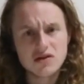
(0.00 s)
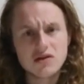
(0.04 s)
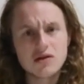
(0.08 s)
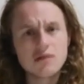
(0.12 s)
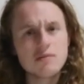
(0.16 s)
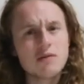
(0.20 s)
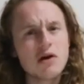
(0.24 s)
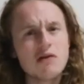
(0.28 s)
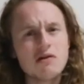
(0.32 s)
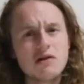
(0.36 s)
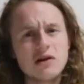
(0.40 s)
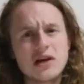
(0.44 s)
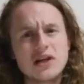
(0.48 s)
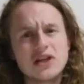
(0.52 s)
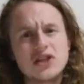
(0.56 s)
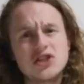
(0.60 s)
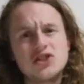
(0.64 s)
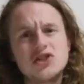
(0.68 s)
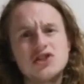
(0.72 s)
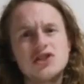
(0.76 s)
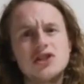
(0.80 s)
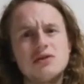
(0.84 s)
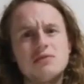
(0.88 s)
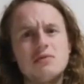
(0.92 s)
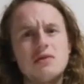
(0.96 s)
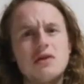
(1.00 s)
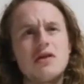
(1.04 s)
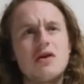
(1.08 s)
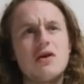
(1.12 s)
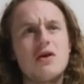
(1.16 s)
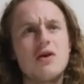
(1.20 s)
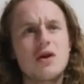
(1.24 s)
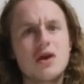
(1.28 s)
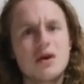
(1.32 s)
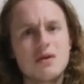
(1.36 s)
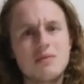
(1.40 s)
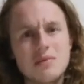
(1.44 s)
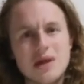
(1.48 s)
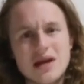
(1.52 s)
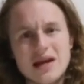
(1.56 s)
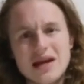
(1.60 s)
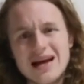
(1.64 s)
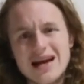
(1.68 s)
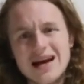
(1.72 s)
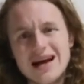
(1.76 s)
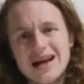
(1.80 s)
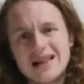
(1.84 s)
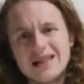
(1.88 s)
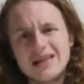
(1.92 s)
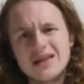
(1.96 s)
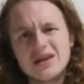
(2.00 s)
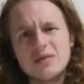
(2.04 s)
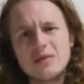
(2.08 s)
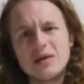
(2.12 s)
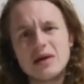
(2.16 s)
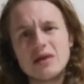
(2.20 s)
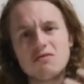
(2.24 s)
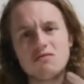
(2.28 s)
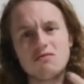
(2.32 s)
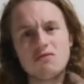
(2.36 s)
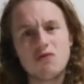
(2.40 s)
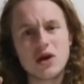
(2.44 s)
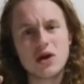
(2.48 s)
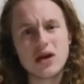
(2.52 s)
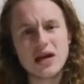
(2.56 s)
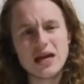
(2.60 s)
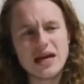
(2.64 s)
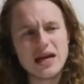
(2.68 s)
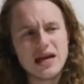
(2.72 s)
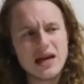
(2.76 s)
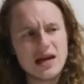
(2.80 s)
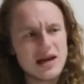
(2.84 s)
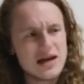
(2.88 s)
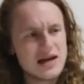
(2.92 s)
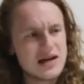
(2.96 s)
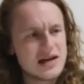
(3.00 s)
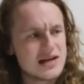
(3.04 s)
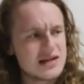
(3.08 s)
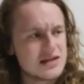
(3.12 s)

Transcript: so my relationship with her can be a little bit rocky